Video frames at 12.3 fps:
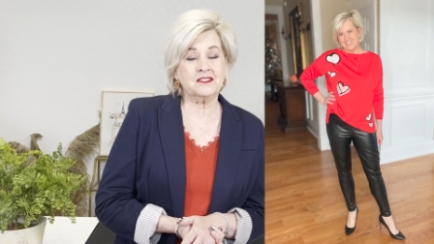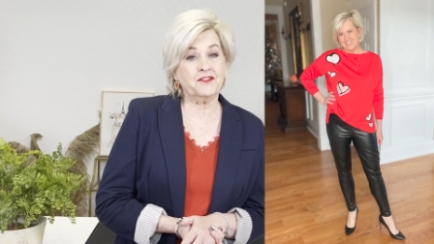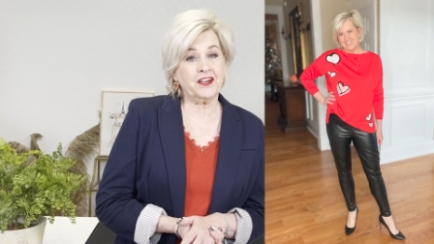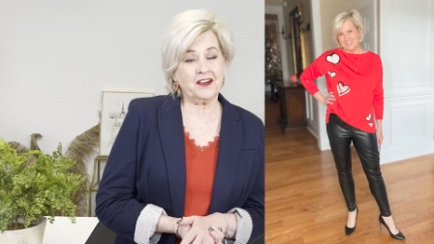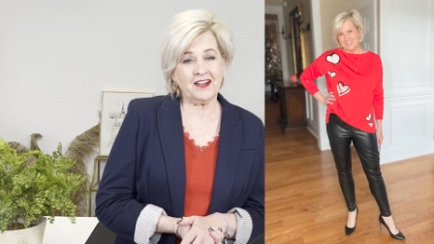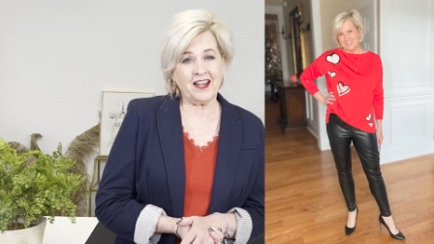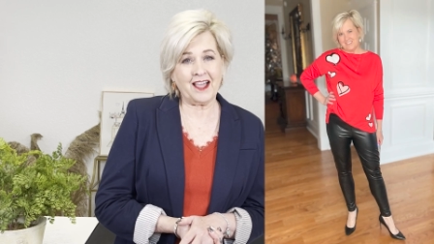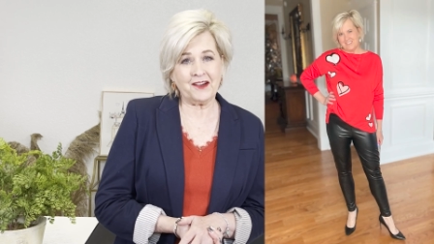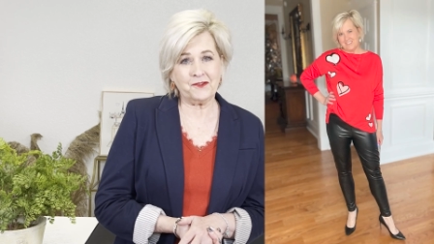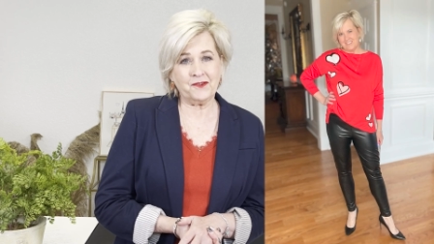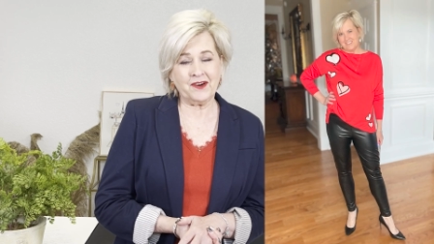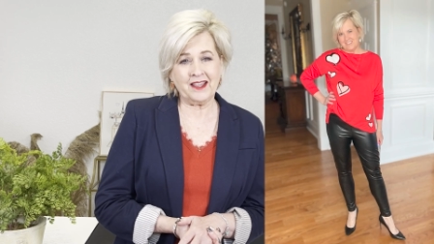very
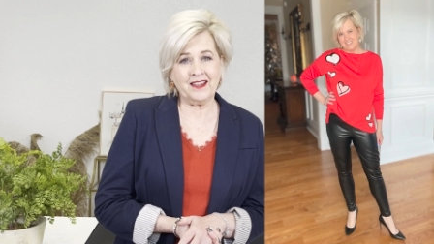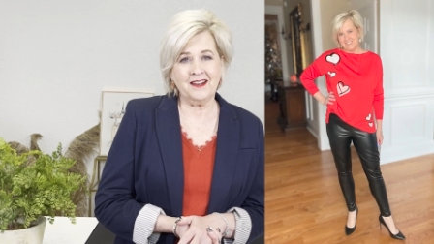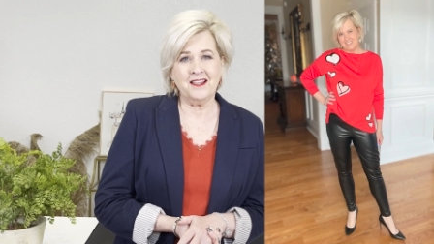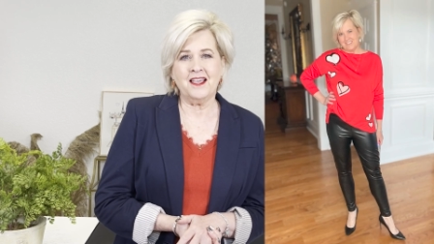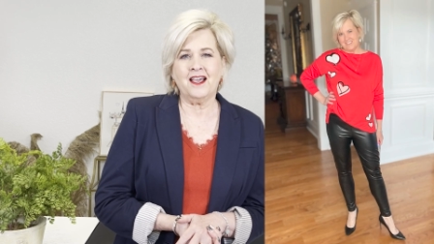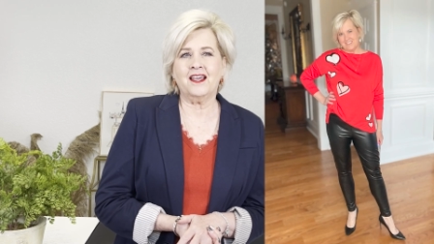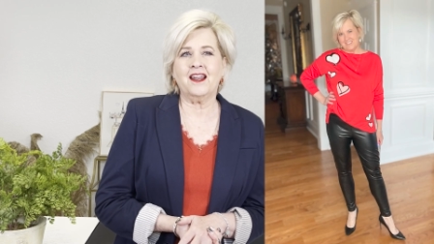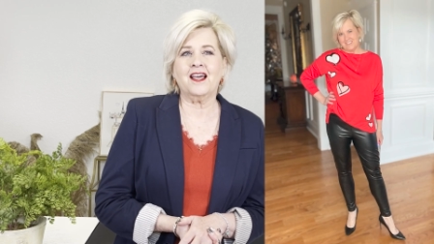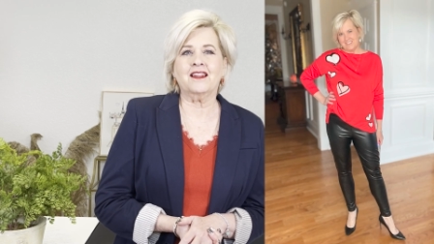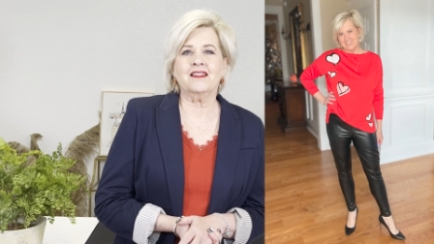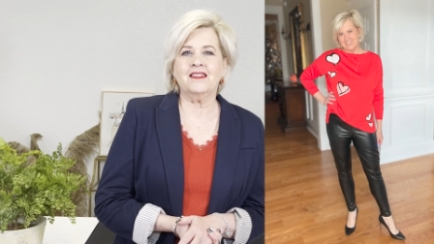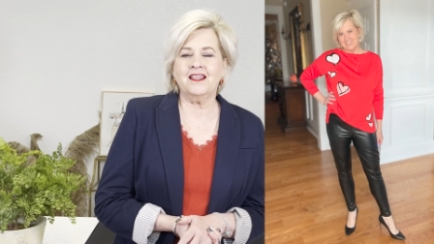lightweight, and I
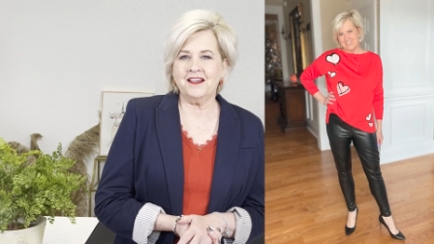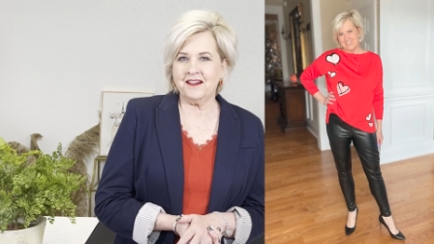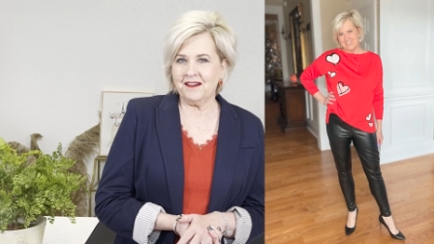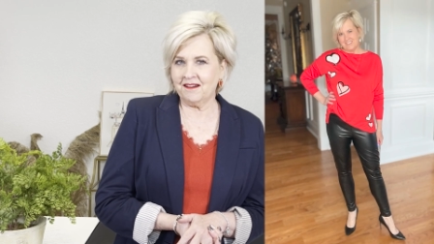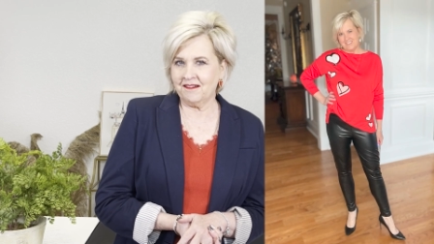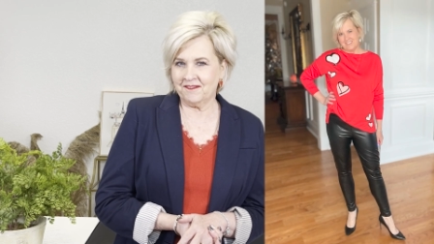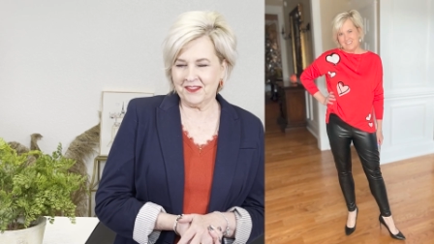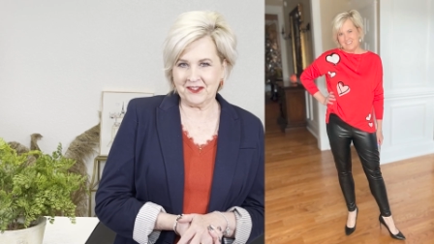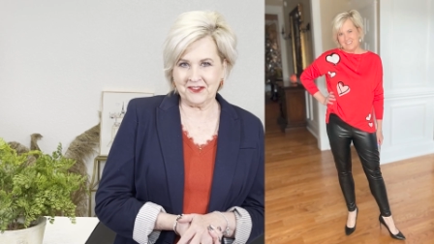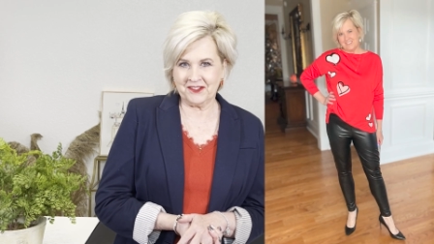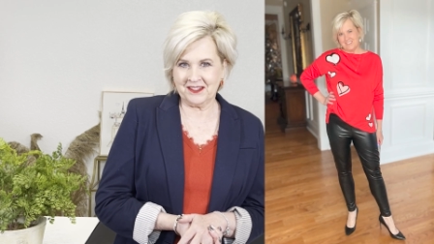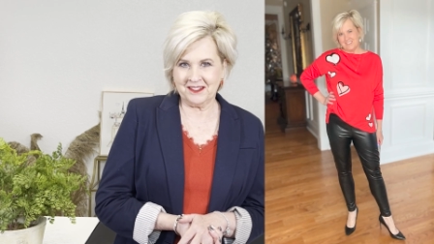love the
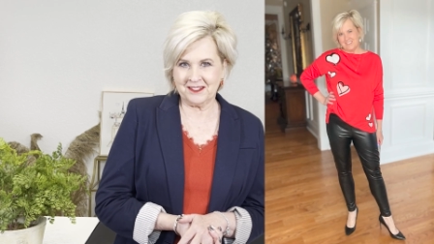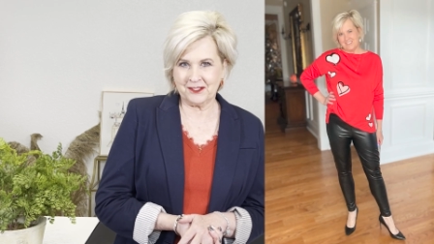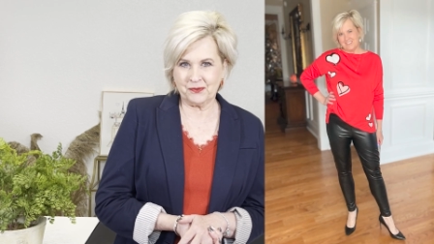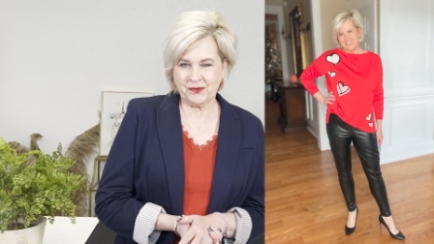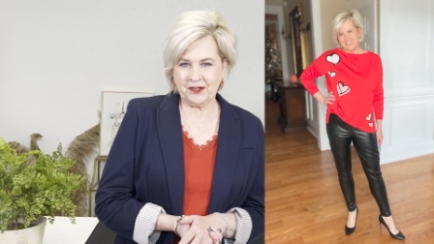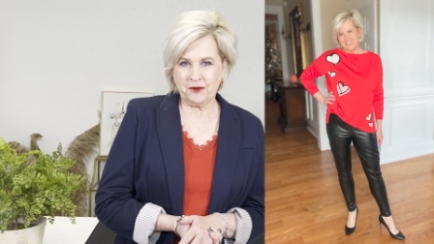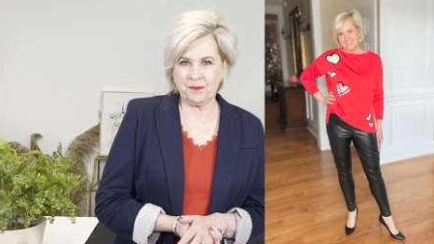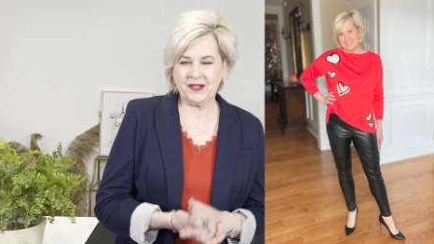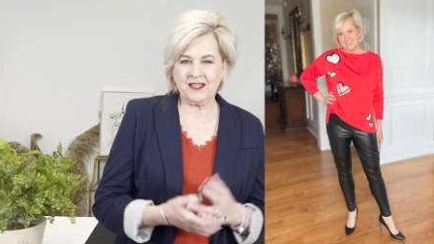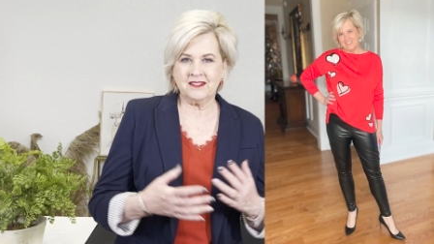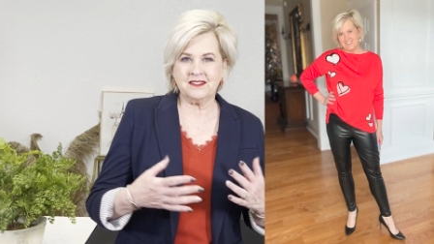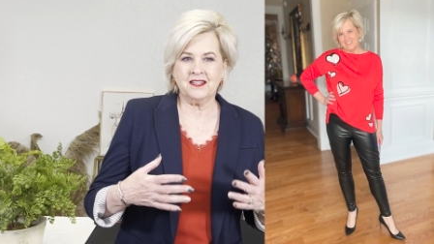look of this sweater
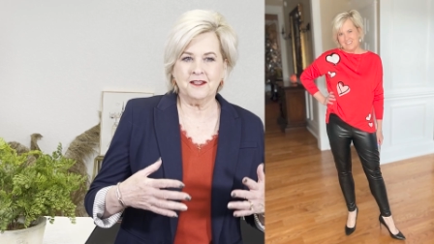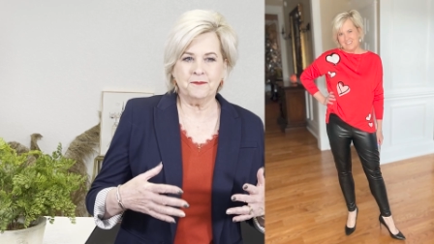because